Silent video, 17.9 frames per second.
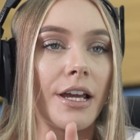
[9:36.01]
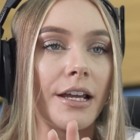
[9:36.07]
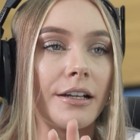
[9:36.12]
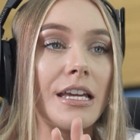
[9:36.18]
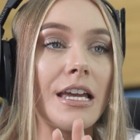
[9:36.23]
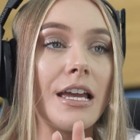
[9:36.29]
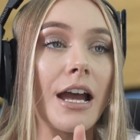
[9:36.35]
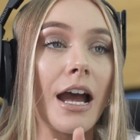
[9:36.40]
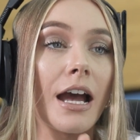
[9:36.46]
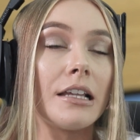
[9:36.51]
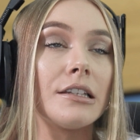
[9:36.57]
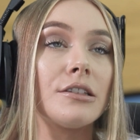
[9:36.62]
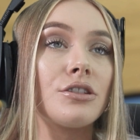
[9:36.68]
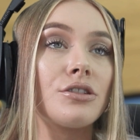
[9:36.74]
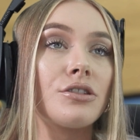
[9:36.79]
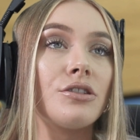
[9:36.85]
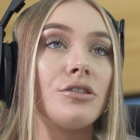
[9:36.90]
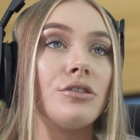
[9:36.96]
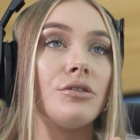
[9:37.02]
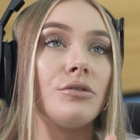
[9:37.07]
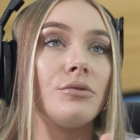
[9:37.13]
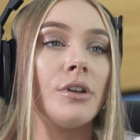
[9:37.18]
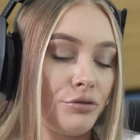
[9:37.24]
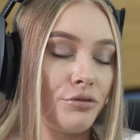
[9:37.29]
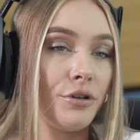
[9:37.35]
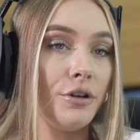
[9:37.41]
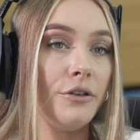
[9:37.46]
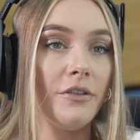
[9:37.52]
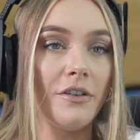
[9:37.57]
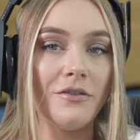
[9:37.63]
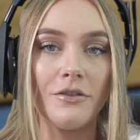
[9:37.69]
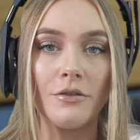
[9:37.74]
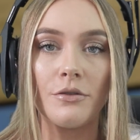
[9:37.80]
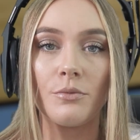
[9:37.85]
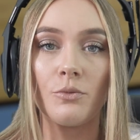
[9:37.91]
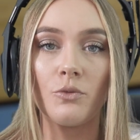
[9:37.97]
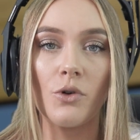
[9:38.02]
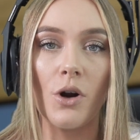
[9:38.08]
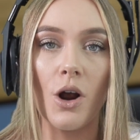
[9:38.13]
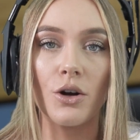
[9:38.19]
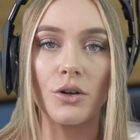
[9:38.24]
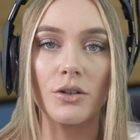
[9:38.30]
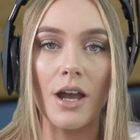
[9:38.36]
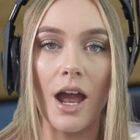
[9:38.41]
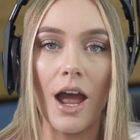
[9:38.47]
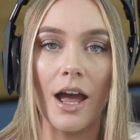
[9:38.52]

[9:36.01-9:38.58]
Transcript: and he has to prove everyone wrong